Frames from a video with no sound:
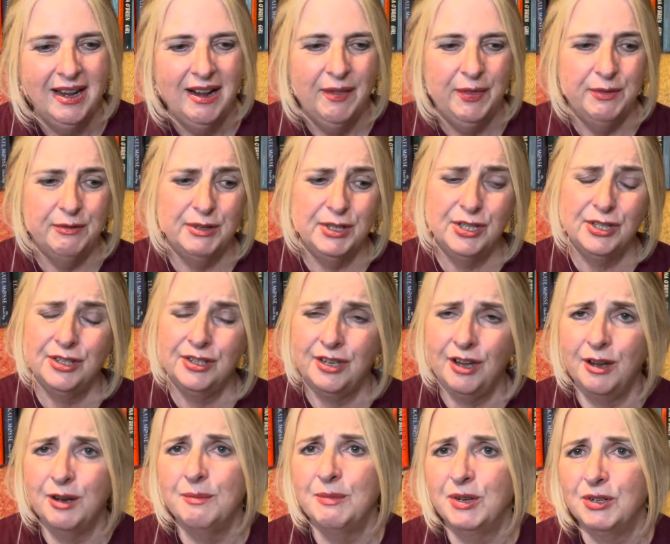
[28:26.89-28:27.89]
There is
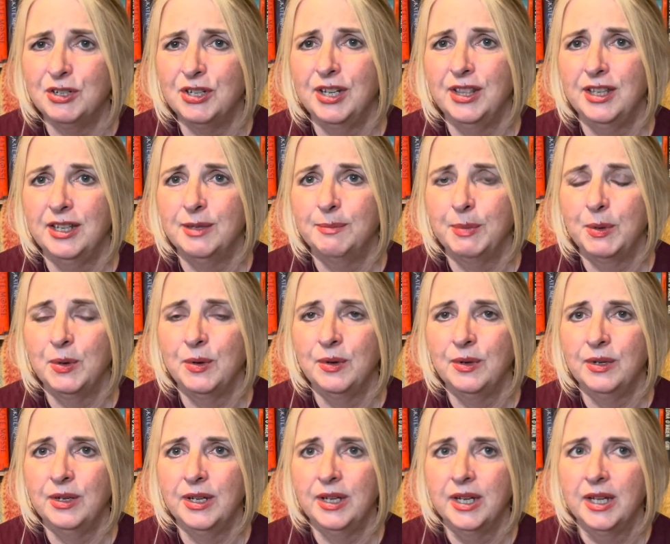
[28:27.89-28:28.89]
so much in this
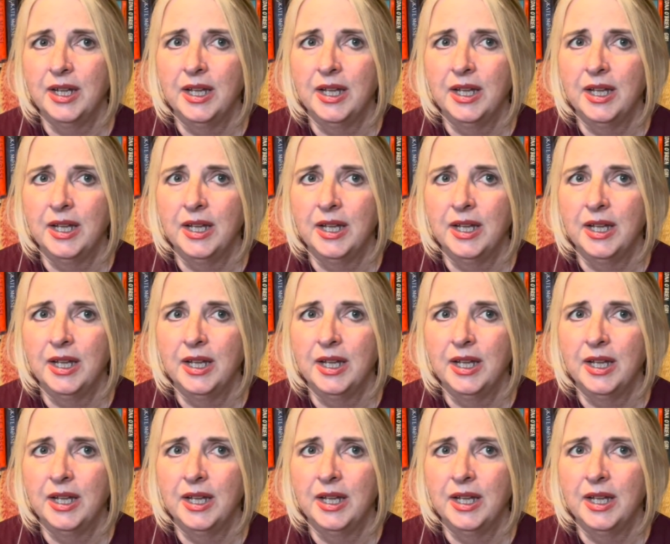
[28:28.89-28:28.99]
book.